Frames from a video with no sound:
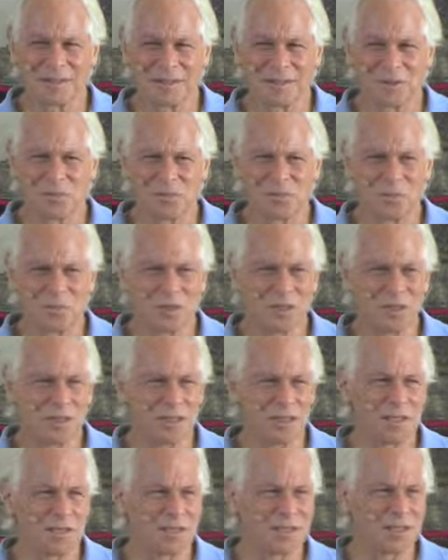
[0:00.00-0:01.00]
and
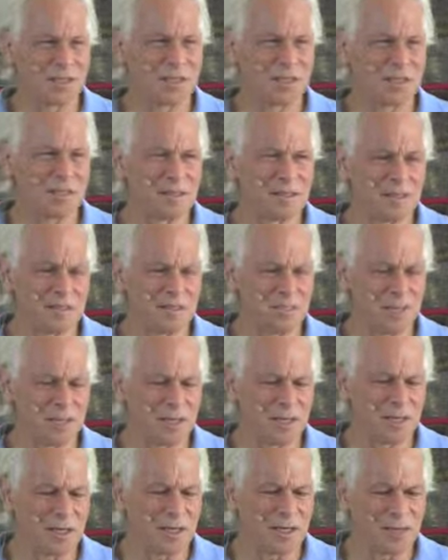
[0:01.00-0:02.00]
one in that
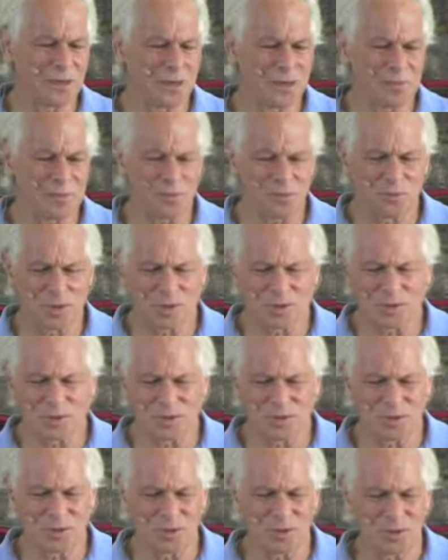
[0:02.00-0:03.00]
pedagogic
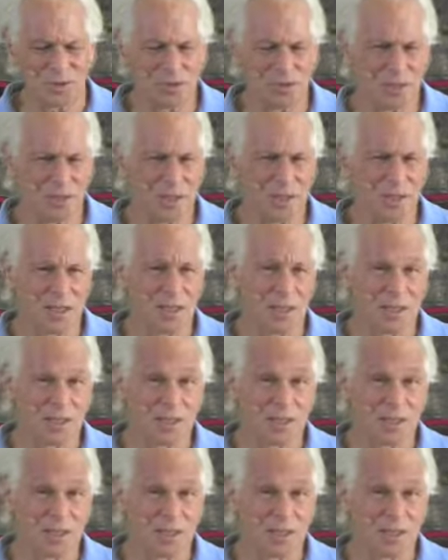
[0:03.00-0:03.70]
process knows that